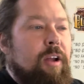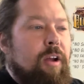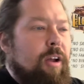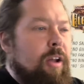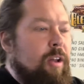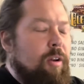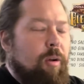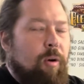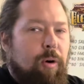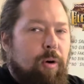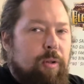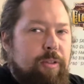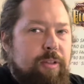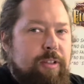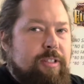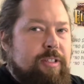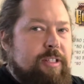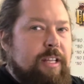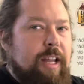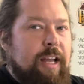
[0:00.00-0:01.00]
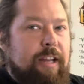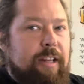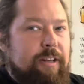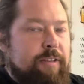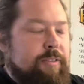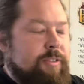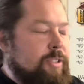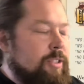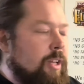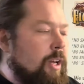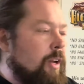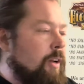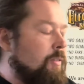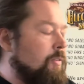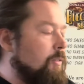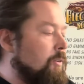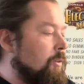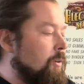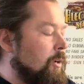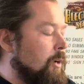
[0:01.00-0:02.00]
and all this negative stuff,
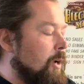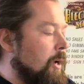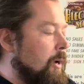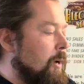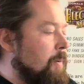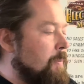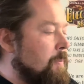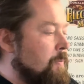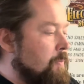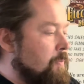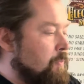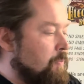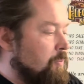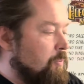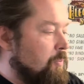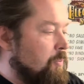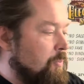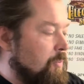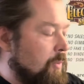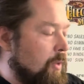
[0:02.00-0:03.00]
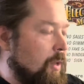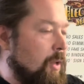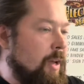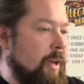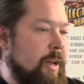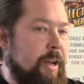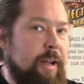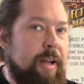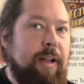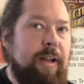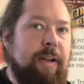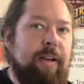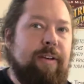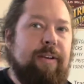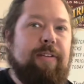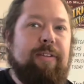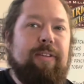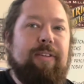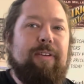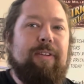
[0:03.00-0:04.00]
okay?
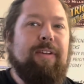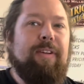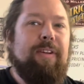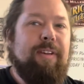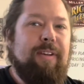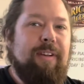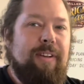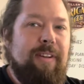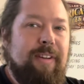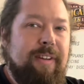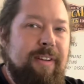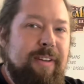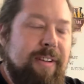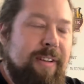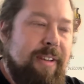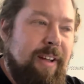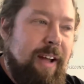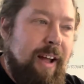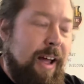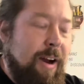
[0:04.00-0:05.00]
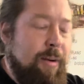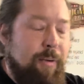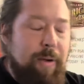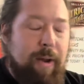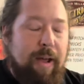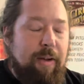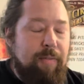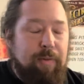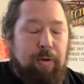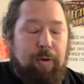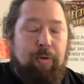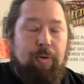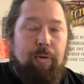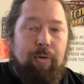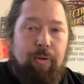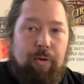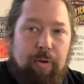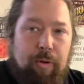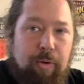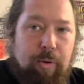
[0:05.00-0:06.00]
And I don't have a
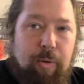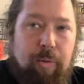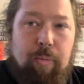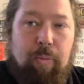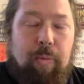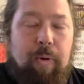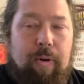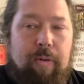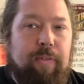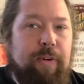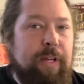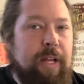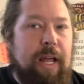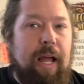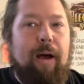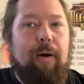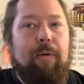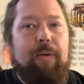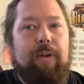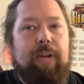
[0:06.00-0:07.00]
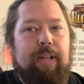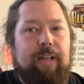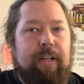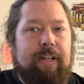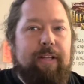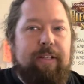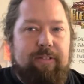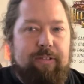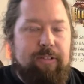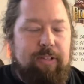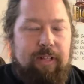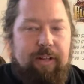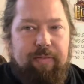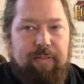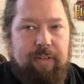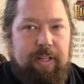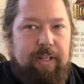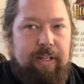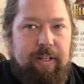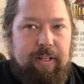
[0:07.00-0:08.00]
clue what reality he's
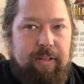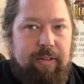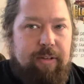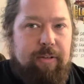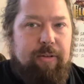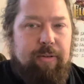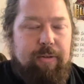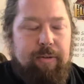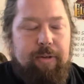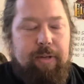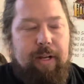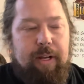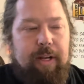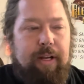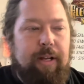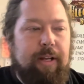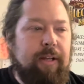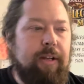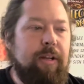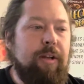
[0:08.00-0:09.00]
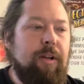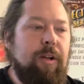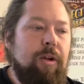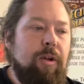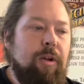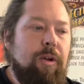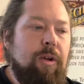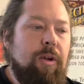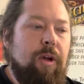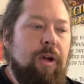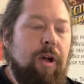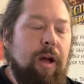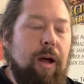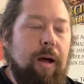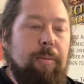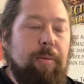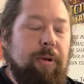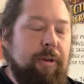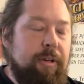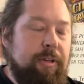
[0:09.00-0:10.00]
living in, okay?
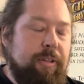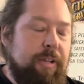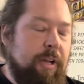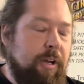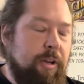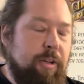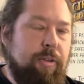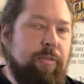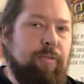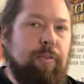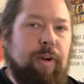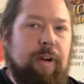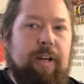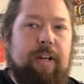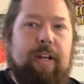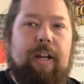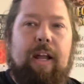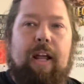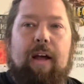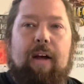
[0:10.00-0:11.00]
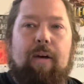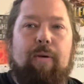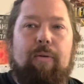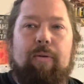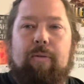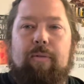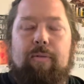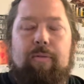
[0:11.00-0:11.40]
I'm going to tell you right now,